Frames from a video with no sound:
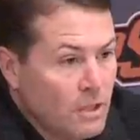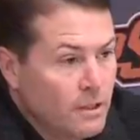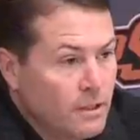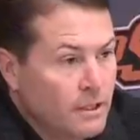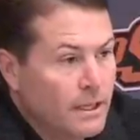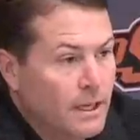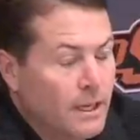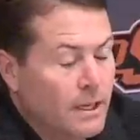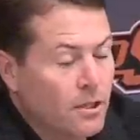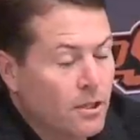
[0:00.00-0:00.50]

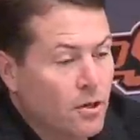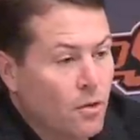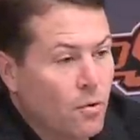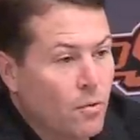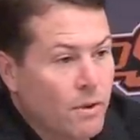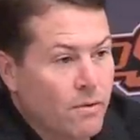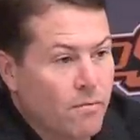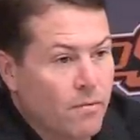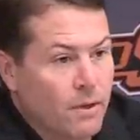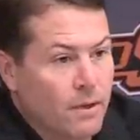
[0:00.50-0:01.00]
Yeah, you know,
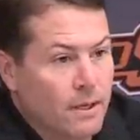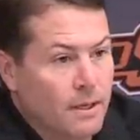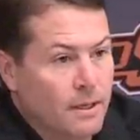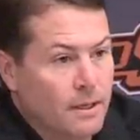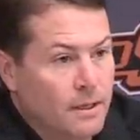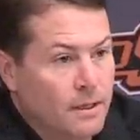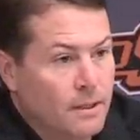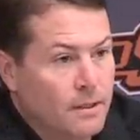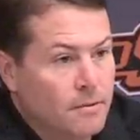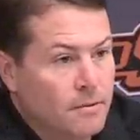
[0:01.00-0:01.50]
we
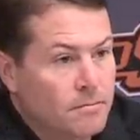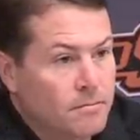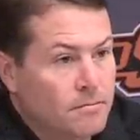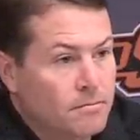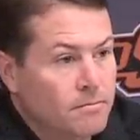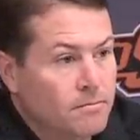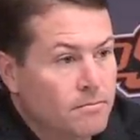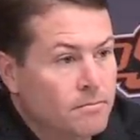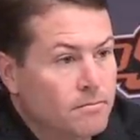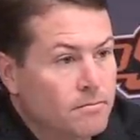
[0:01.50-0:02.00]

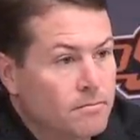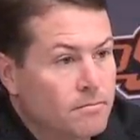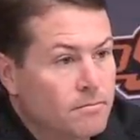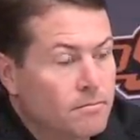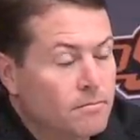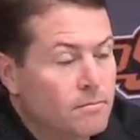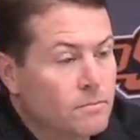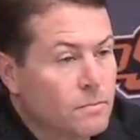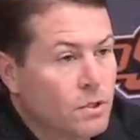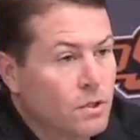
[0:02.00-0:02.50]

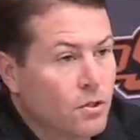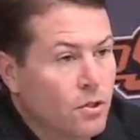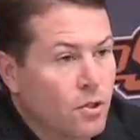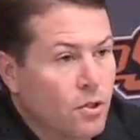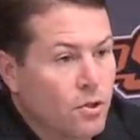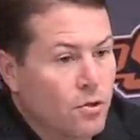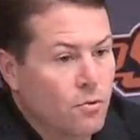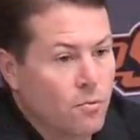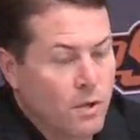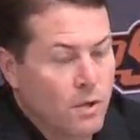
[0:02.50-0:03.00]

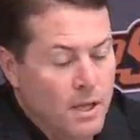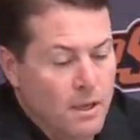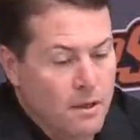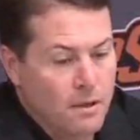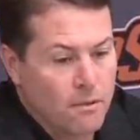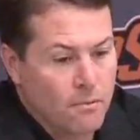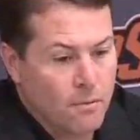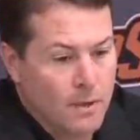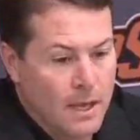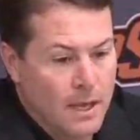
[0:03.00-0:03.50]

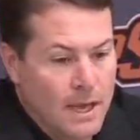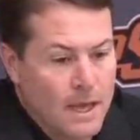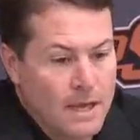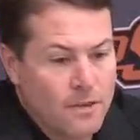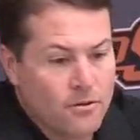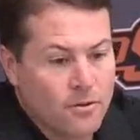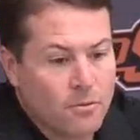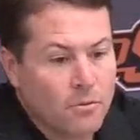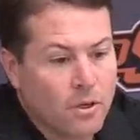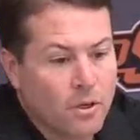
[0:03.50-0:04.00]

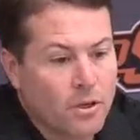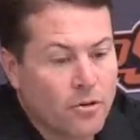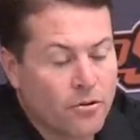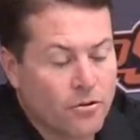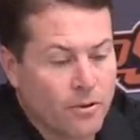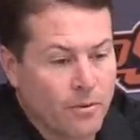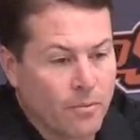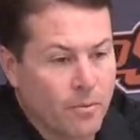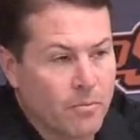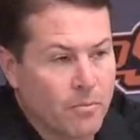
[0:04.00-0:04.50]
had some
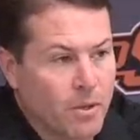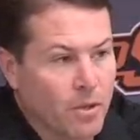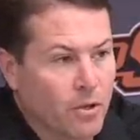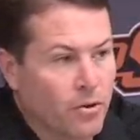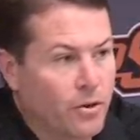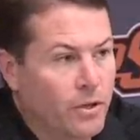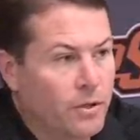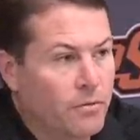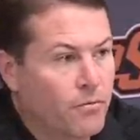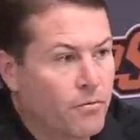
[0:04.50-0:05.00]
leadership
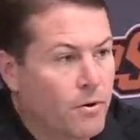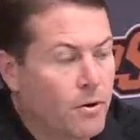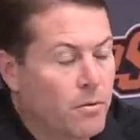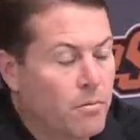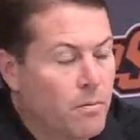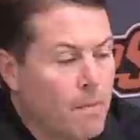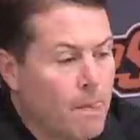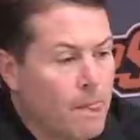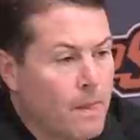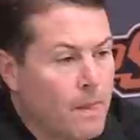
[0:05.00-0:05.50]
ability
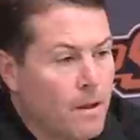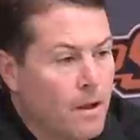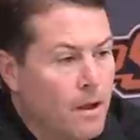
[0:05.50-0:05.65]
from